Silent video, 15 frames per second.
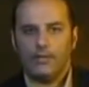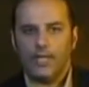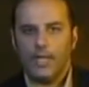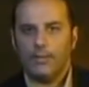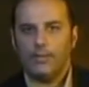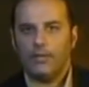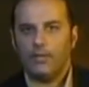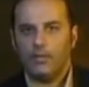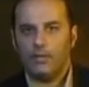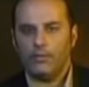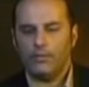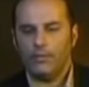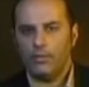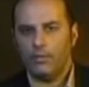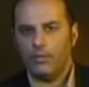Absolute
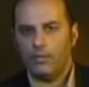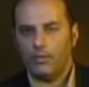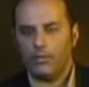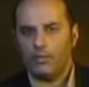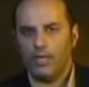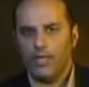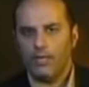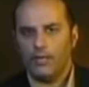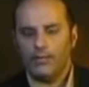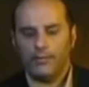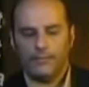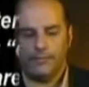confusion will reign.